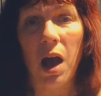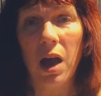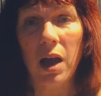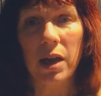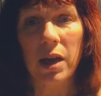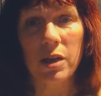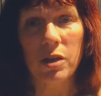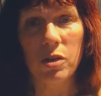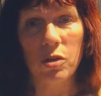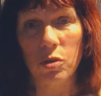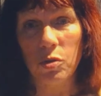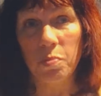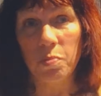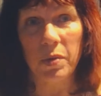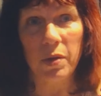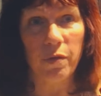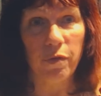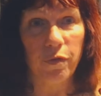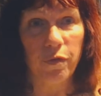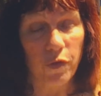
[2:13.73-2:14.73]
I knew
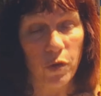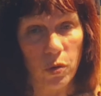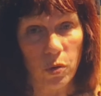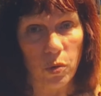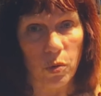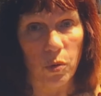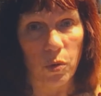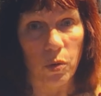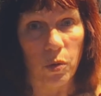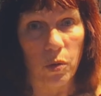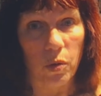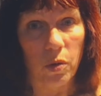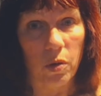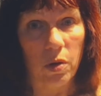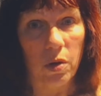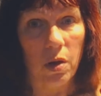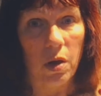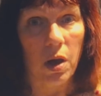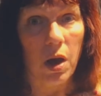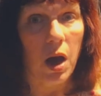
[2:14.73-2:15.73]
before.
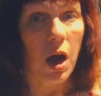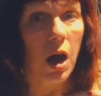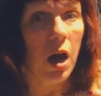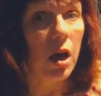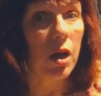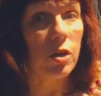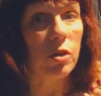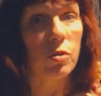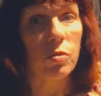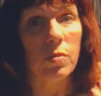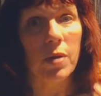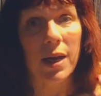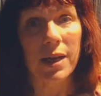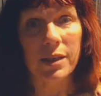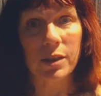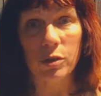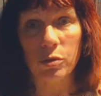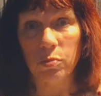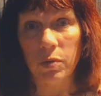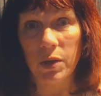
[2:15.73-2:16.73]
I knew
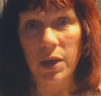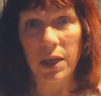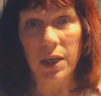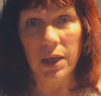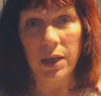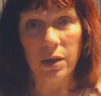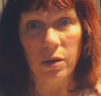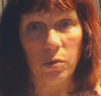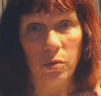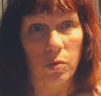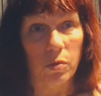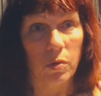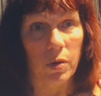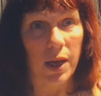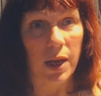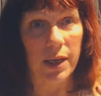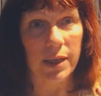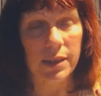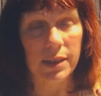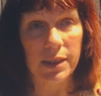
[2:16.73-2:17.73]
last week or
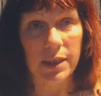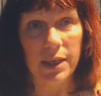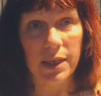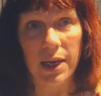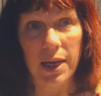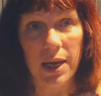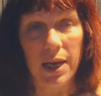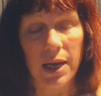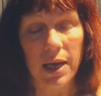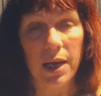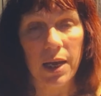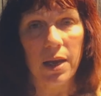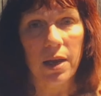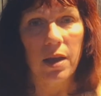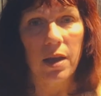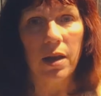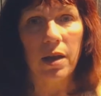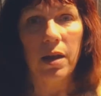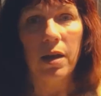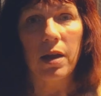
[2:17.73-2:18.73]
last year
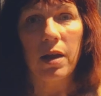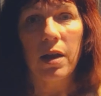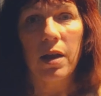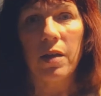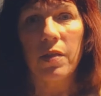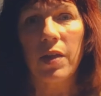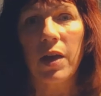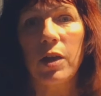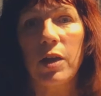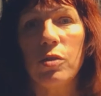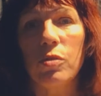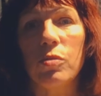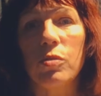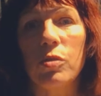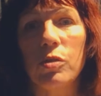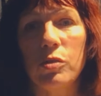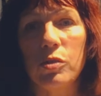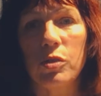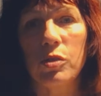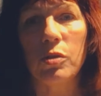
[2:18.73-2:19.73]
that you
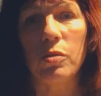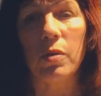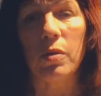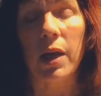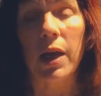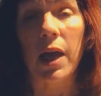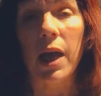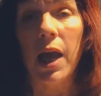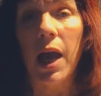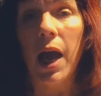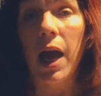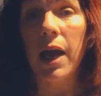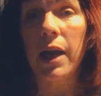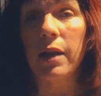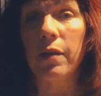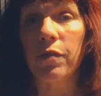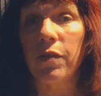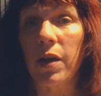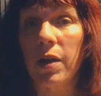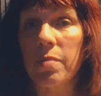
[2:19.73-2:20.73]
could do it. And
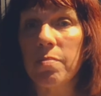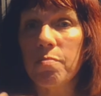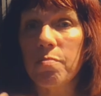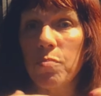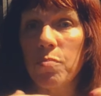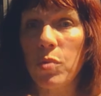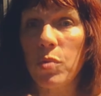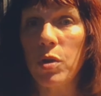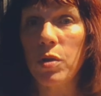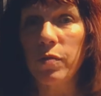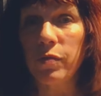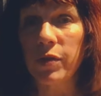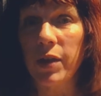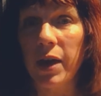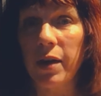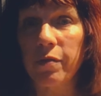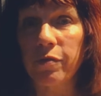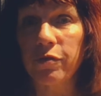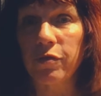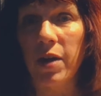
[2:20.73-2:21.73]
if I move
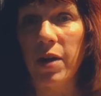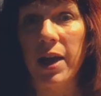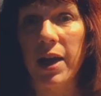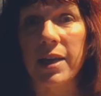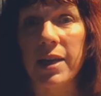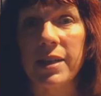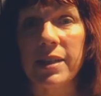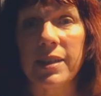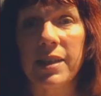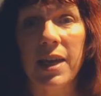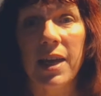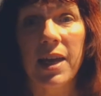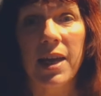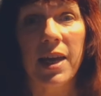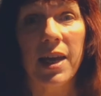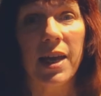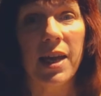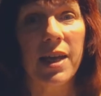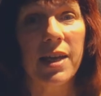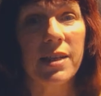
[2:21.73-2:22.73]
that phrase
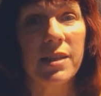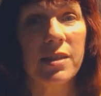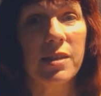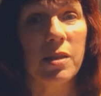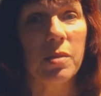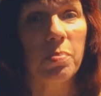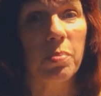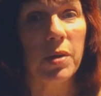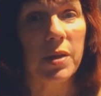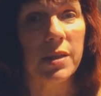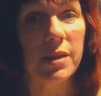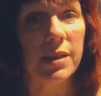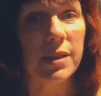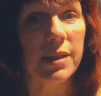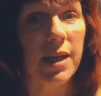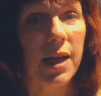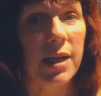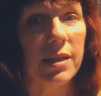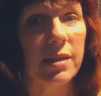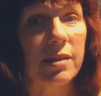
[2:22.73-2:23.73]
into the present
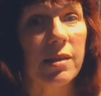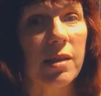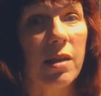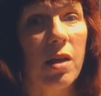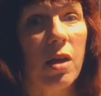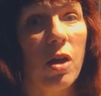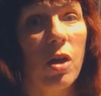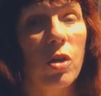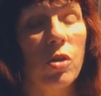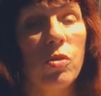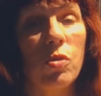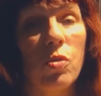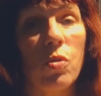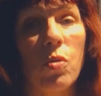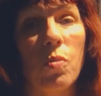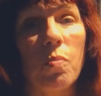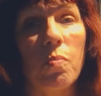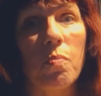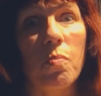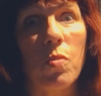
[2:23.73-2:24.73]
tense,
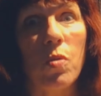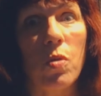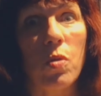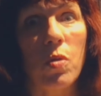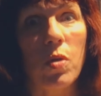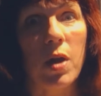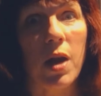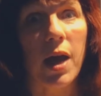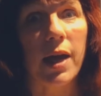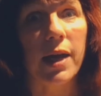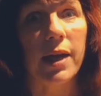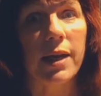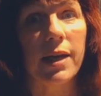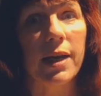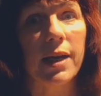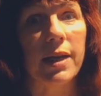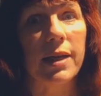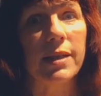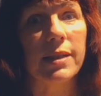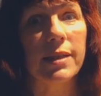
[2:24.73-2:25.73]
you're more
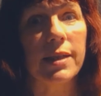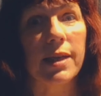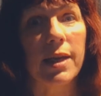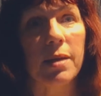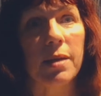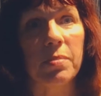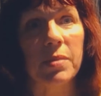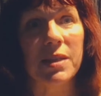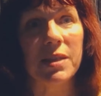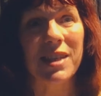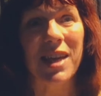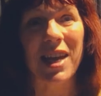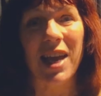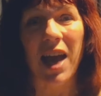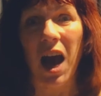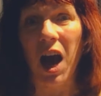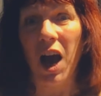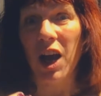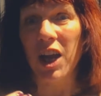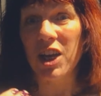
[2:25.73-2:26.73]
likely to hear me say,
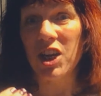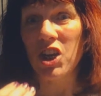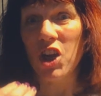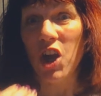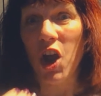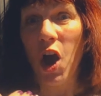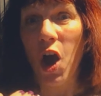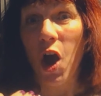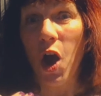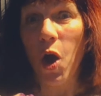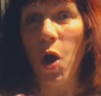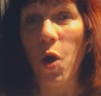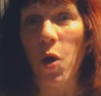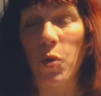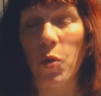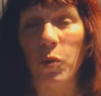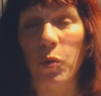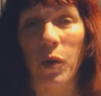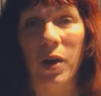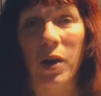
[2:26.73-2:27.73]
I
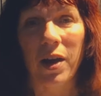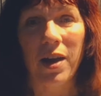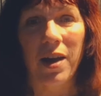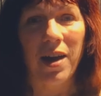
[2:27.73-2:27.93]
know.